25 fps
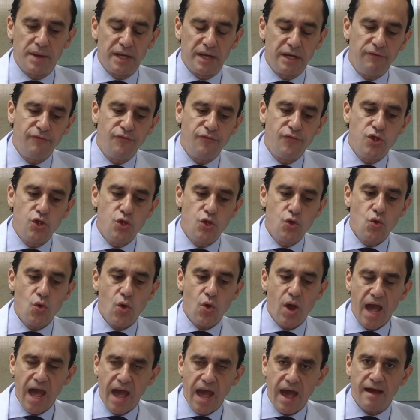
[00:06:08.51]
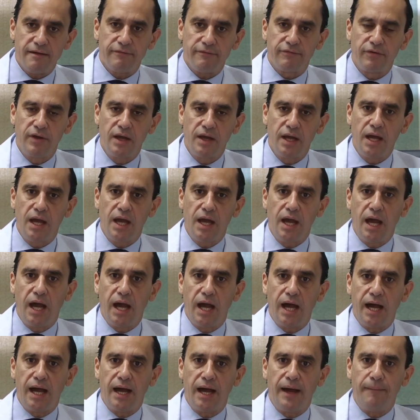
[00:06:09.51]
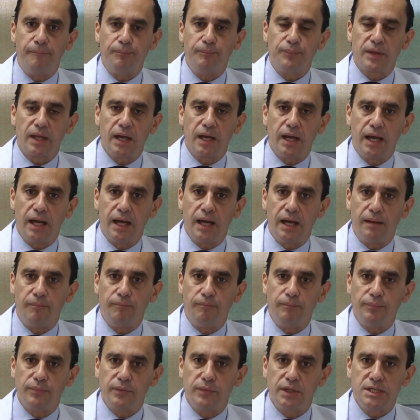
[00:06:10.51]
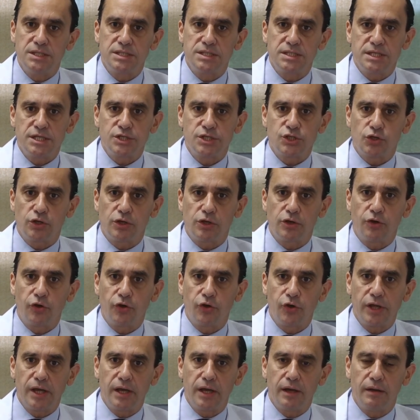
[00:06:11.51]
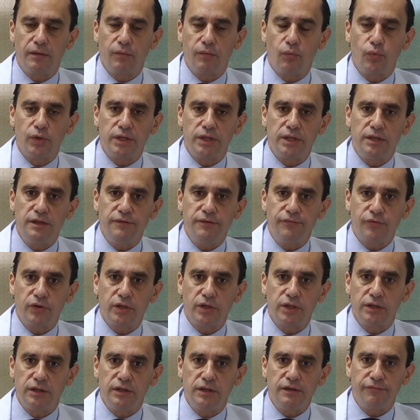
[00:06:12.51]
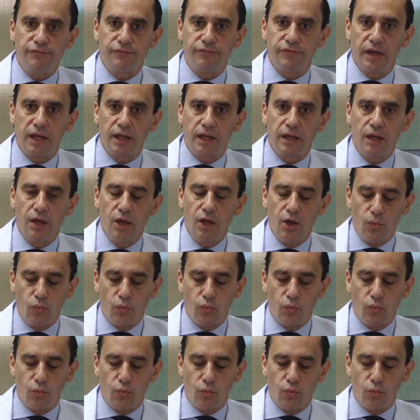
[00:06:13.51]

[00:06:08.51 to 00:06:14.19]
But if you have incisional hernia with different defect,